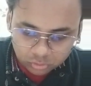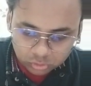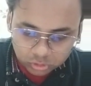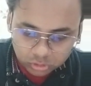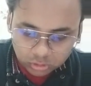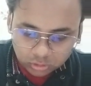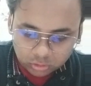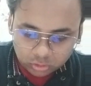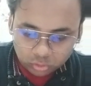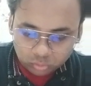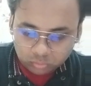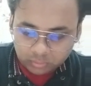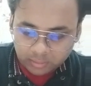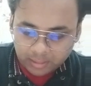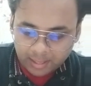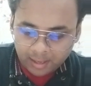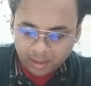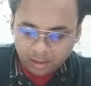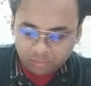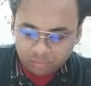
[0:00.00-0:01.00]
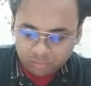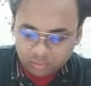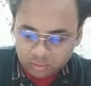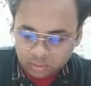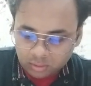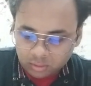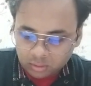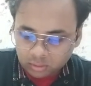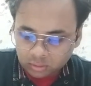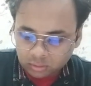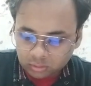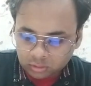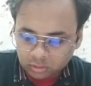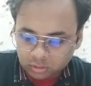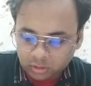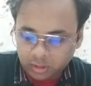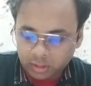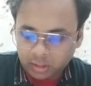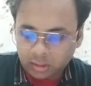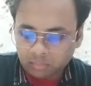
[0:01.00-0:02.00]
So Chintu would have
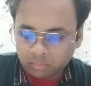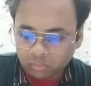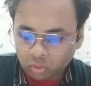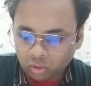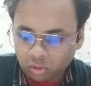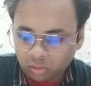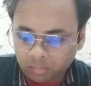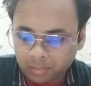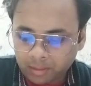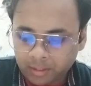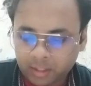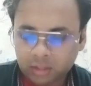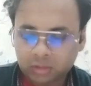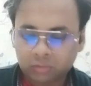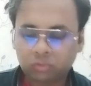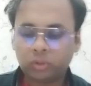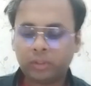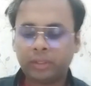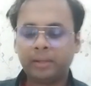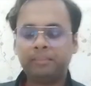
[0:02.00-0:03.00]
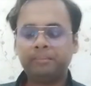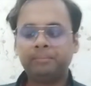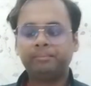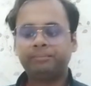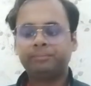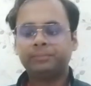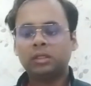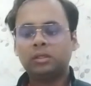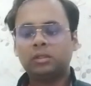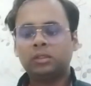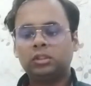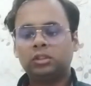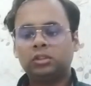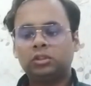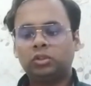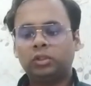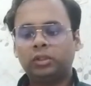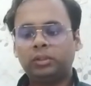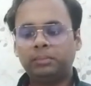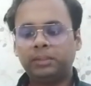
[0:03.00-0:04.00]
3 more players with him.
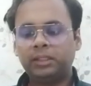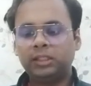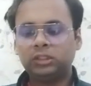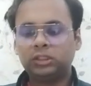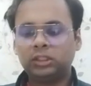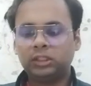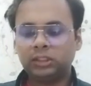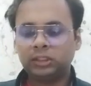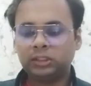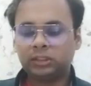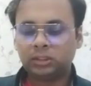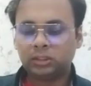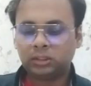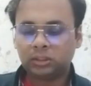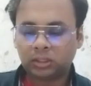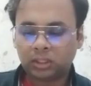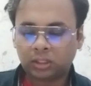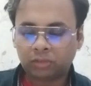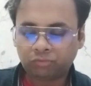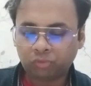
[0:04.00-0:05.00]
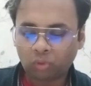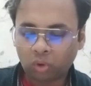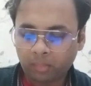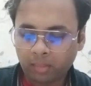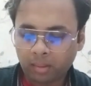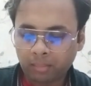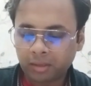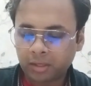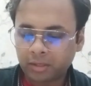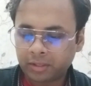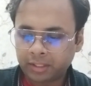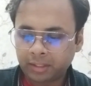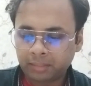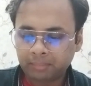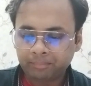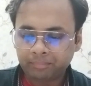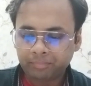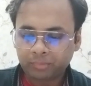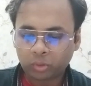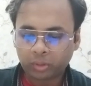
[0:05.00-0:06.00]
So it means it is a 4-member
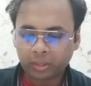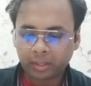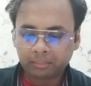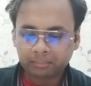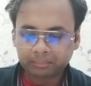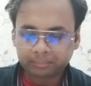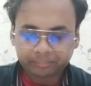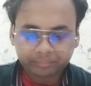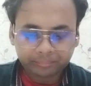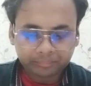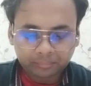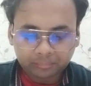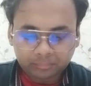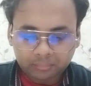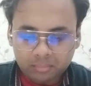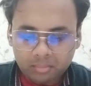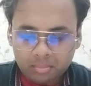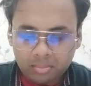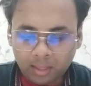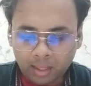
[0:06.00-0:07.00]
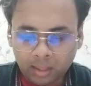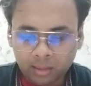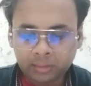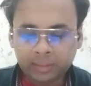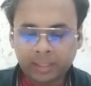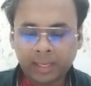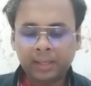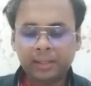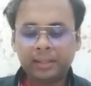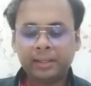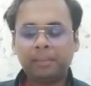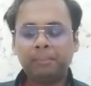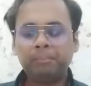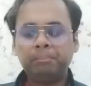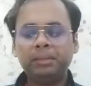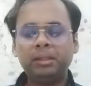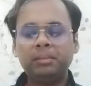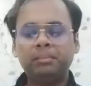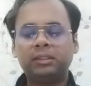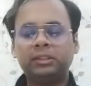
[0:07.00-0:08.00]
team. Okay, then
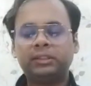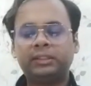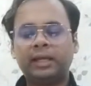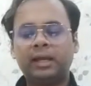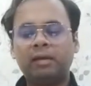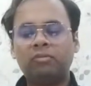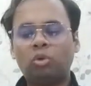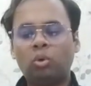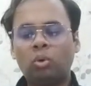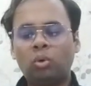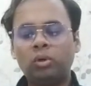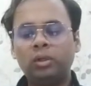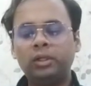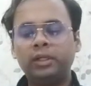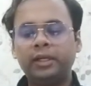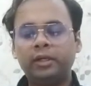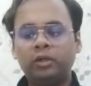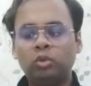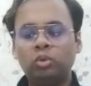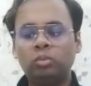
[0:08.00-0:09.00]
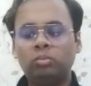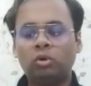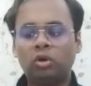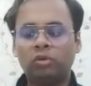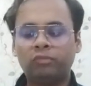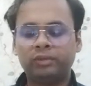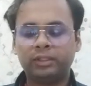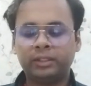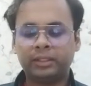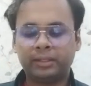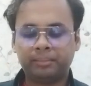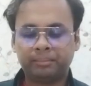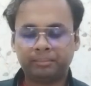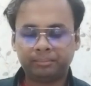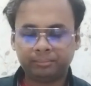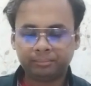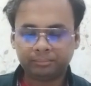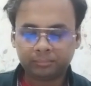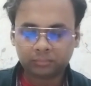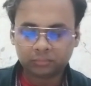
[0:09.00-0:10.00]
Dumpy must have only 2 more with
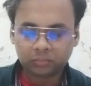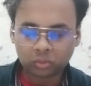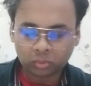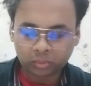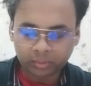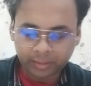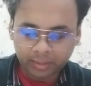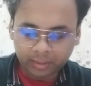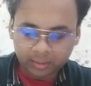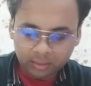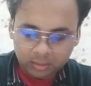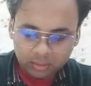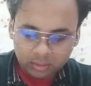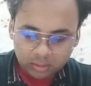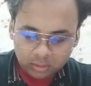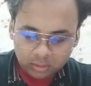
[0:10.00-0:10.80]
him. Okay,